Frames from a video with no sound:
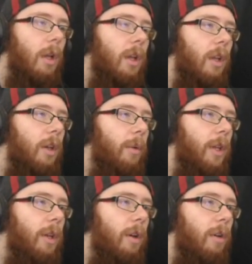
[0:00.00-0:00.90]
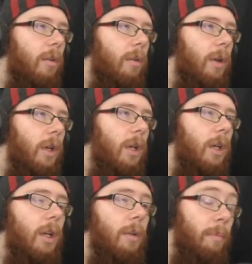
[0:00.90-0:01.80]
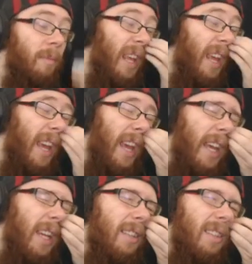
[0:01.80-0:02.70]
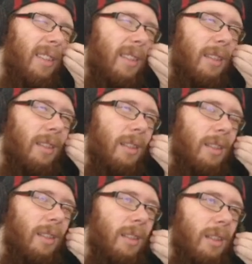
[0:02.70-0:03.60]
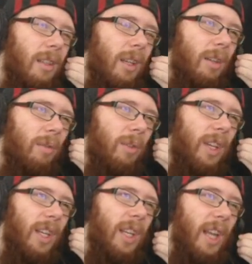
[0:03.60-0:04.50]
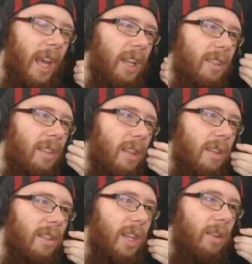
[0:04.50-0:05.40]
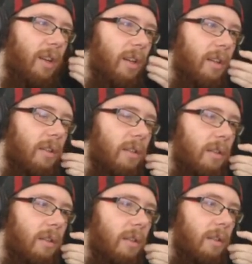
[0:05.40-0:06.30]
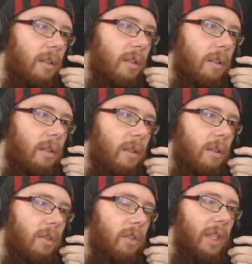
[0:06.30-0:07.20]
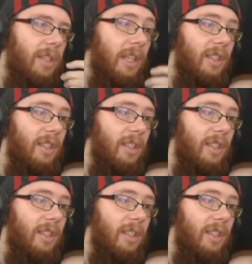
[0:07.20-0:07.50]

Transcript: Here we go. Haste. Don't really need haste in this area. So let's get